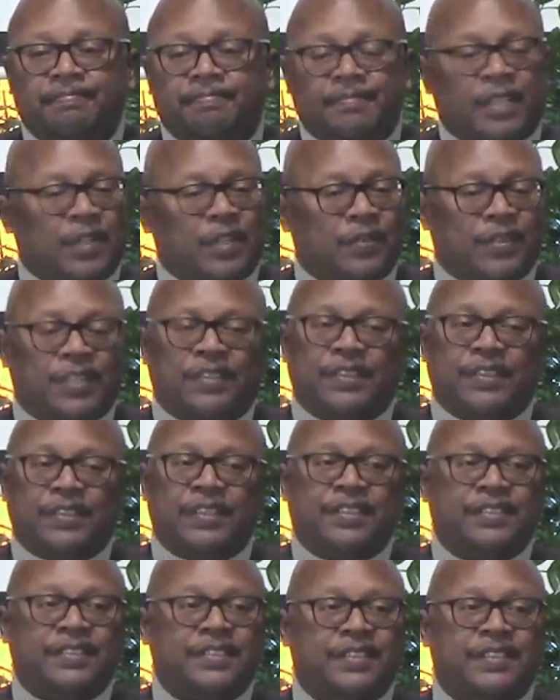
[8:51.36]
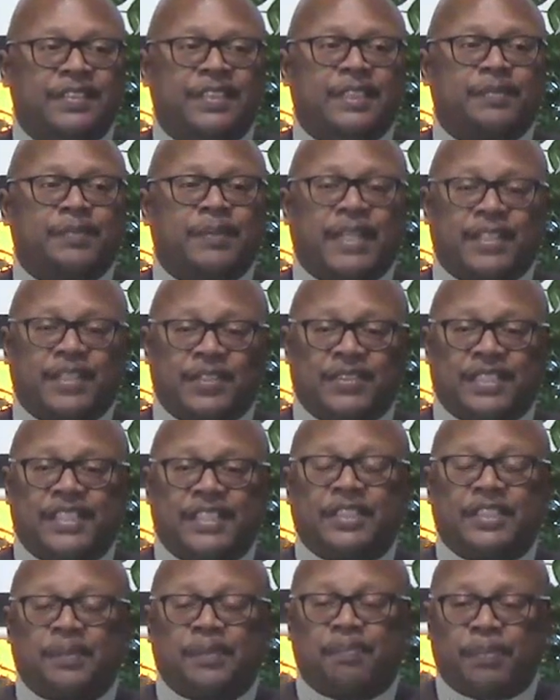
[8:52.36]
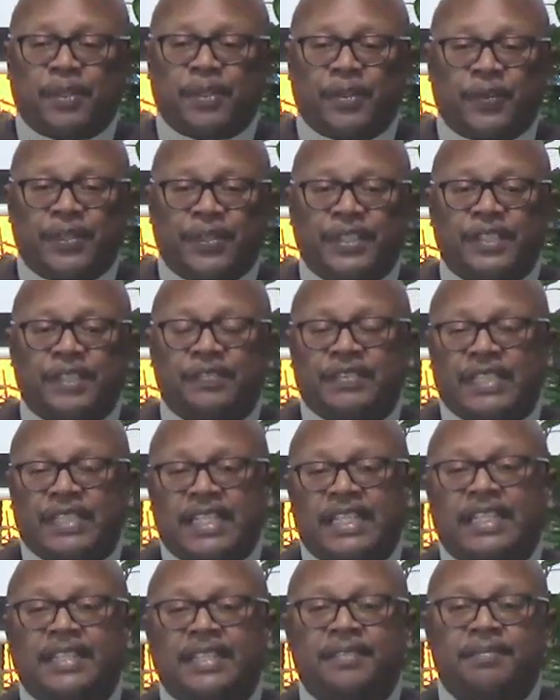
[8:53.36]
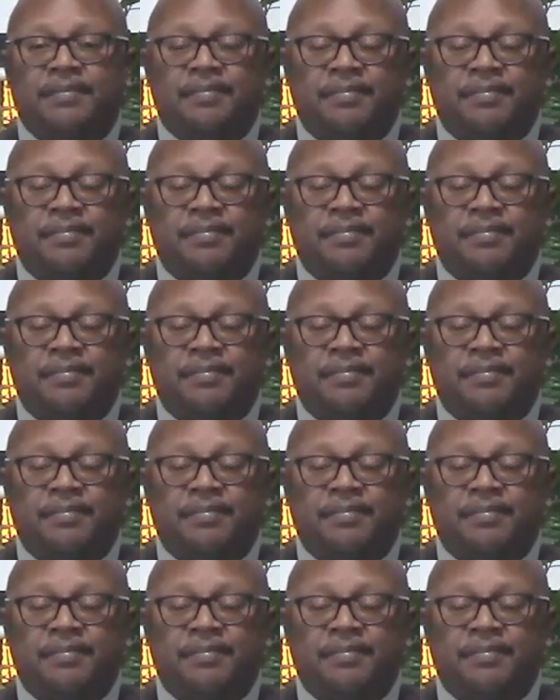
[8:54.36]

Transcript: No. Just like you said, it's a period of time.